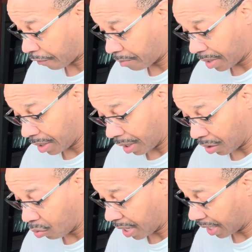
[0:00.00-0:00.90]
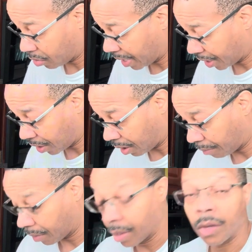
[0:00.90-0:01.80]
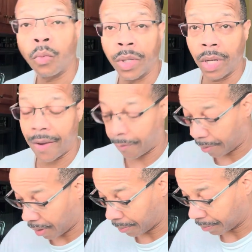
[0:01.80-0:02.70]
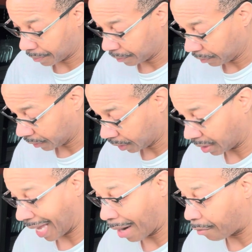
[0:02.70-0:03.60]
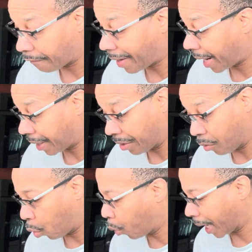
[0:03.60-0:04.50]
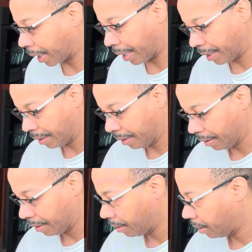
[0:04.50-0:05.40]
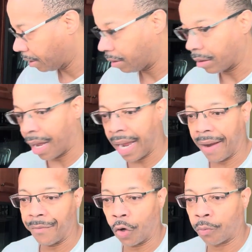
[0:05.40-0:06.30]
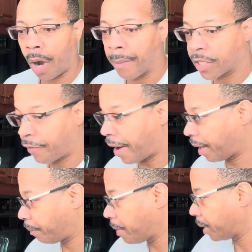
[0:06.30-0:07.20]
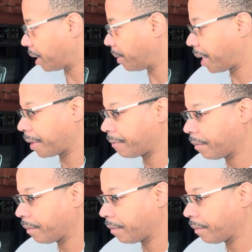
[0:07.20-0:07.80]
for me, and you can't do that job, we're gonna have a problem, because I will fire you quickly. I have no problems firing people, anybody.